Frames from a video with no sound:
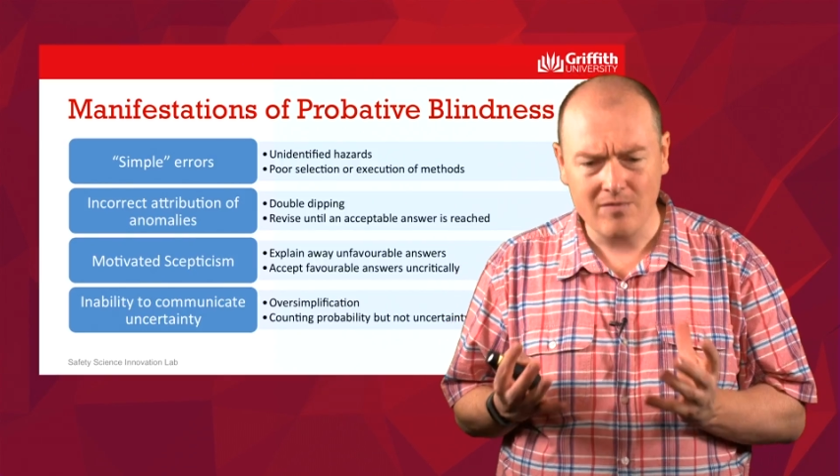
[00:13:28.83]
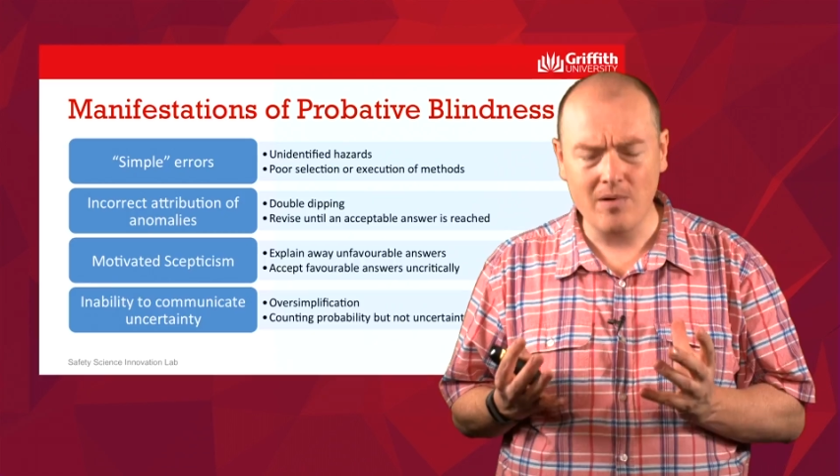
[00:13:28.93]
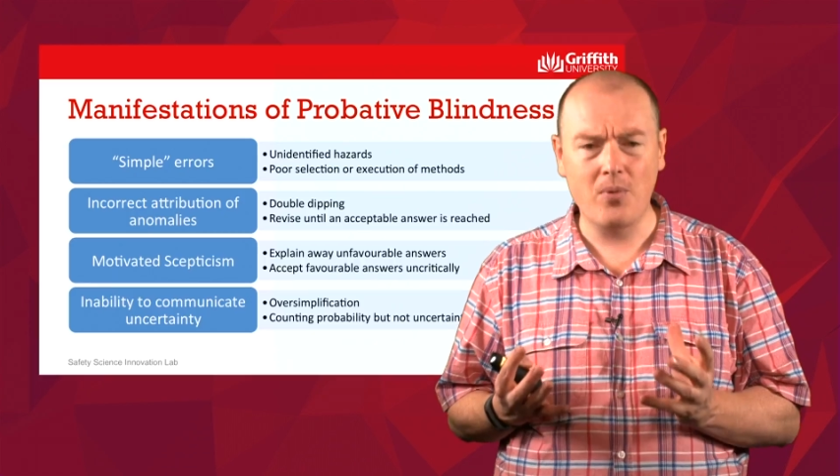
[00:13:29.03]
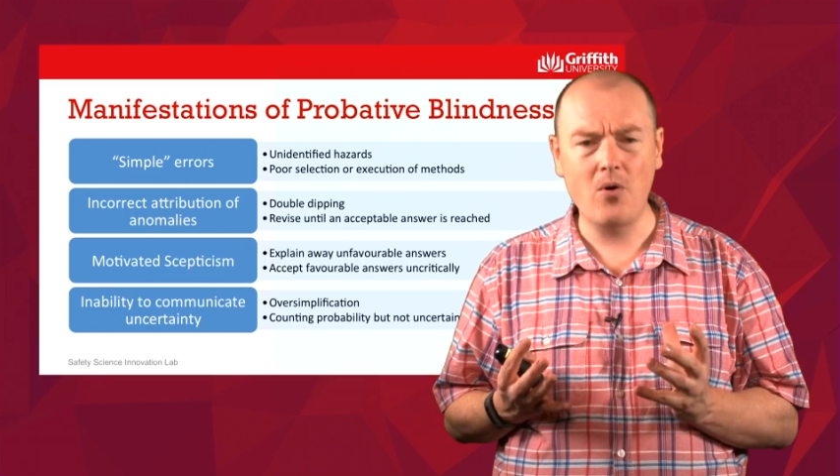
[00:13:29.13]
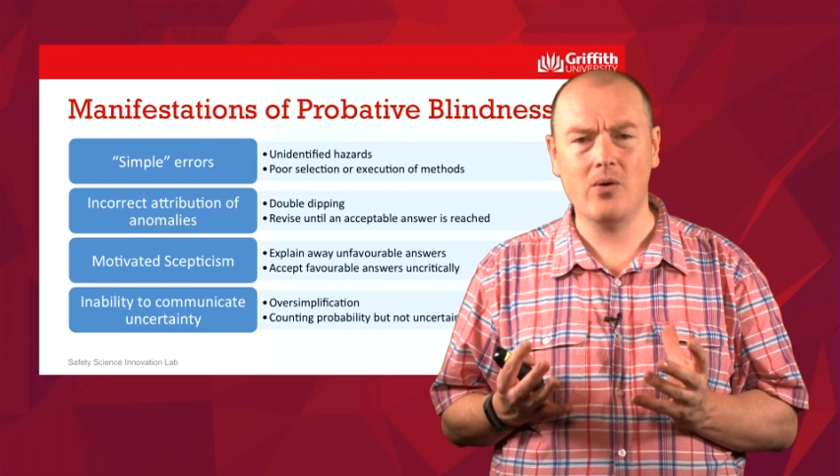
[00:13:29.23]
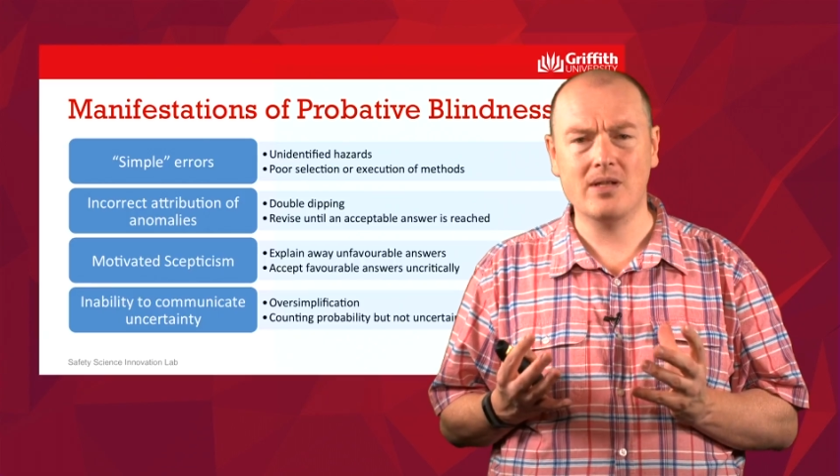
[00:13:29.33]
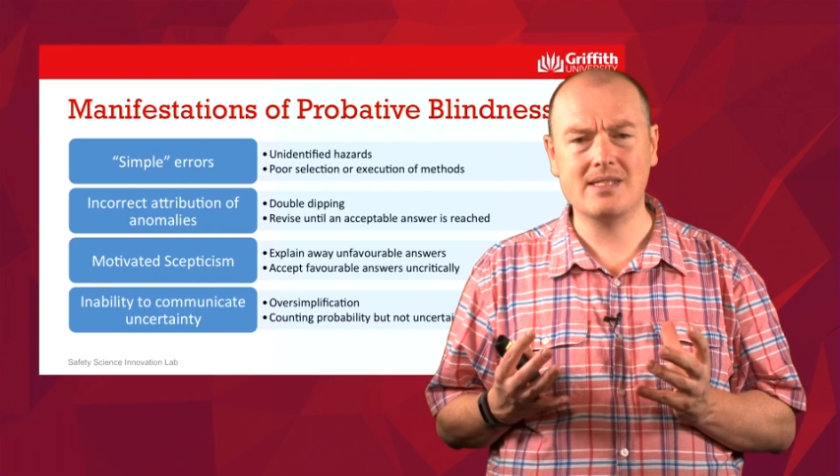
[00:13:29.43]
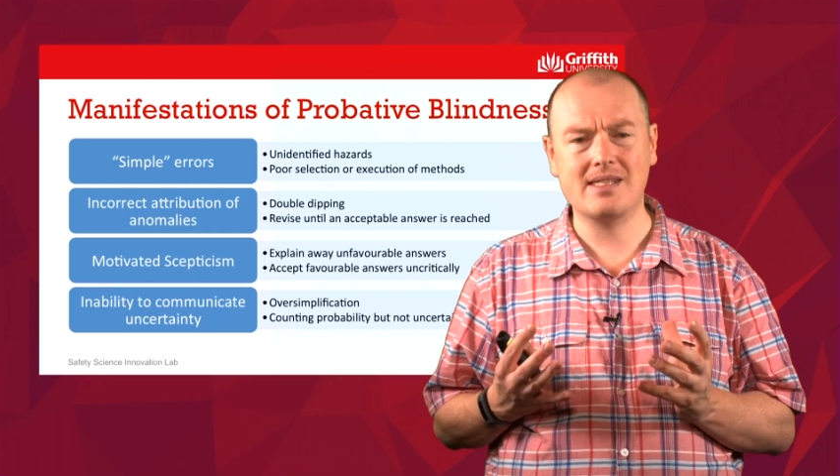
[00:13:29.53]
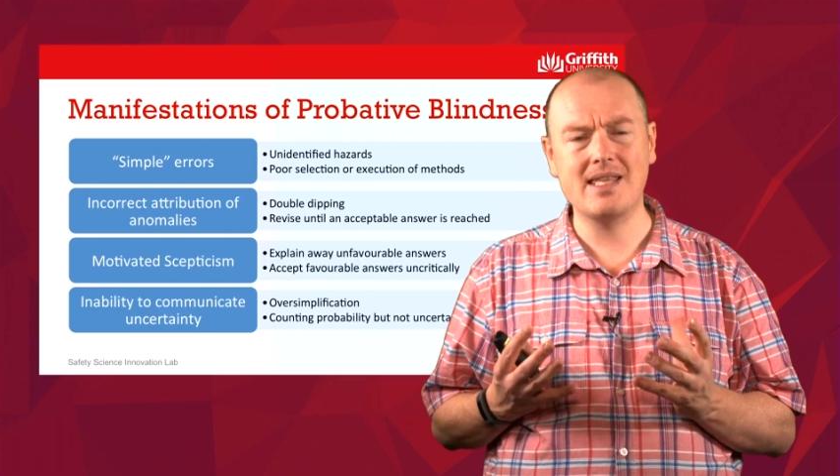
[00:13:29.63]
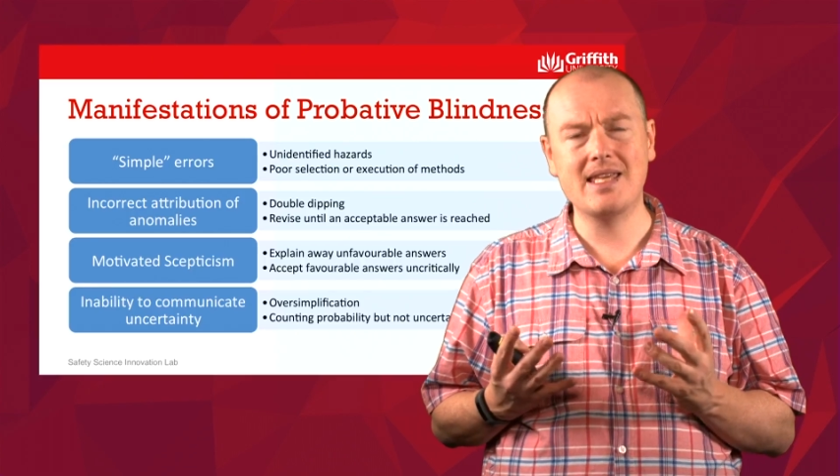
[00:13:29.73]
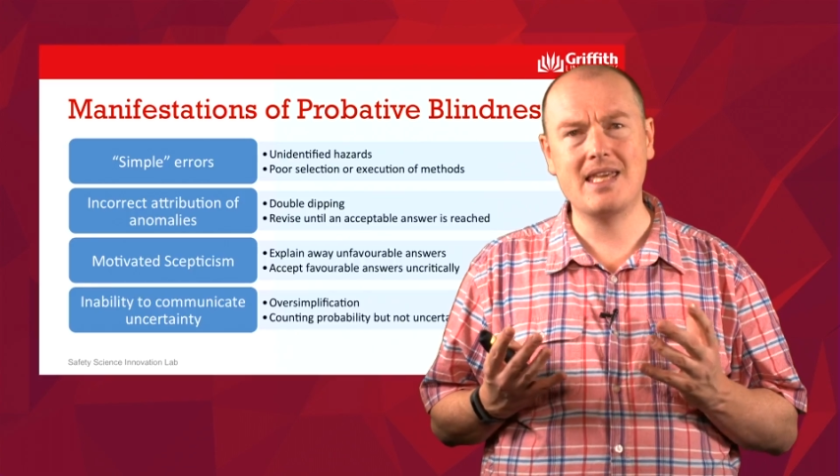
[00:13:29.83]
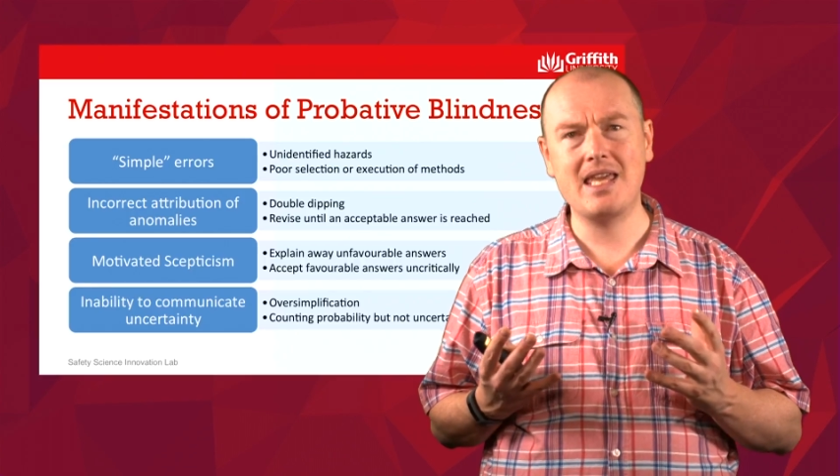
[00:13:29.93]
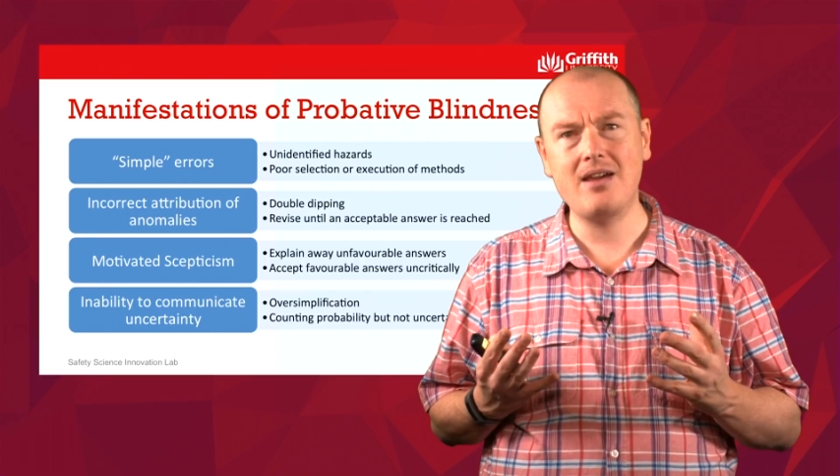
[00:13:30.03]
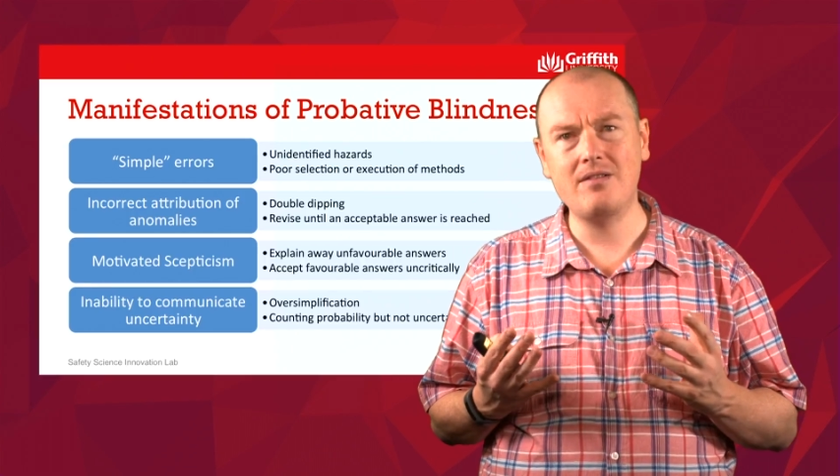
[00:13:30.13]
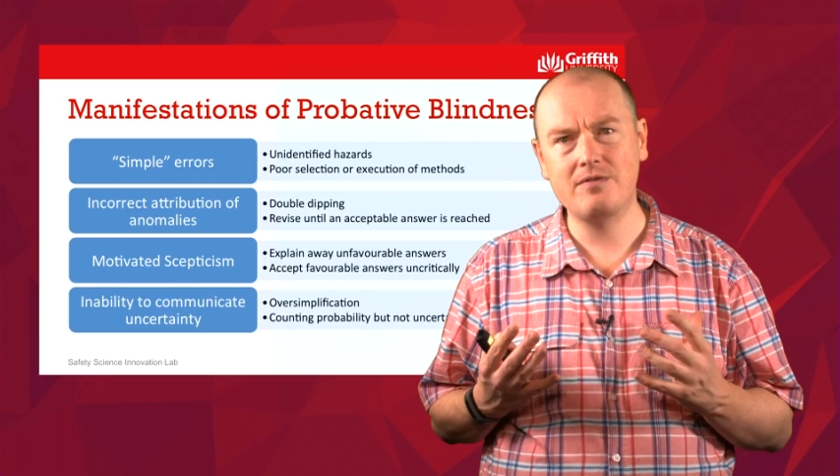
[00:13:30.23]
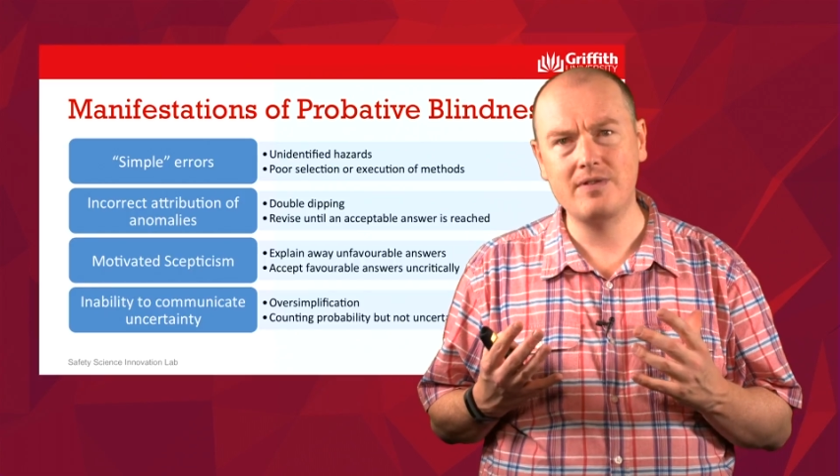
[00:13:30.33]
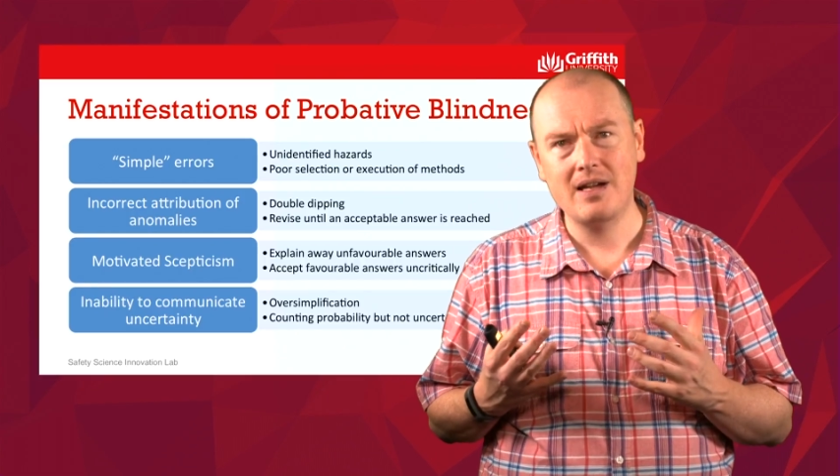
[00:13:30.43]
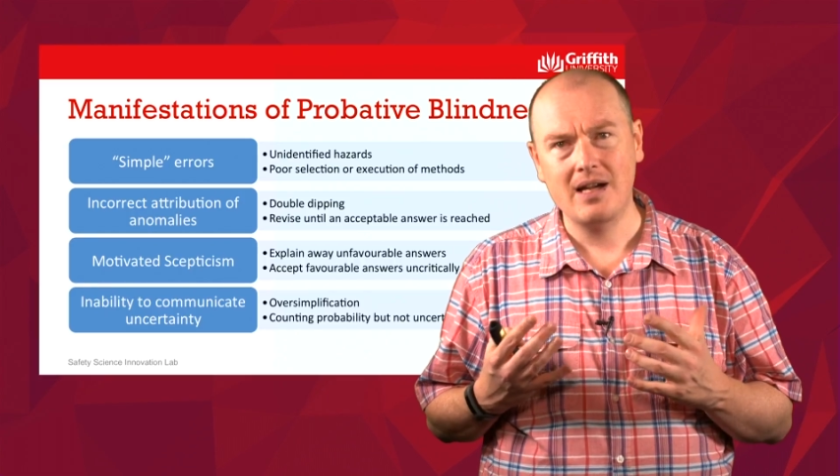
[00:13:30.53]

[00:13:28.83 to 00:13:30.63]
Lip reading: reports that give